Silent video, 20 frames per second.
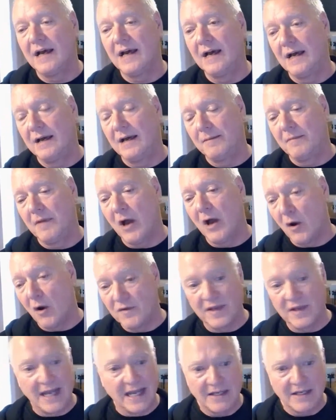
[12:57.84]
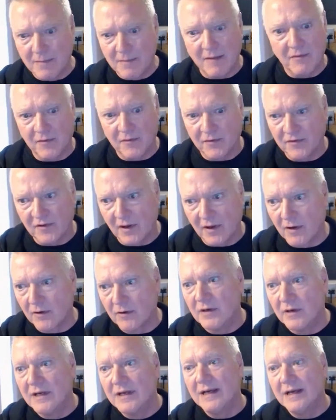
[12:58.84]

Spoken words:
Over the next month or so,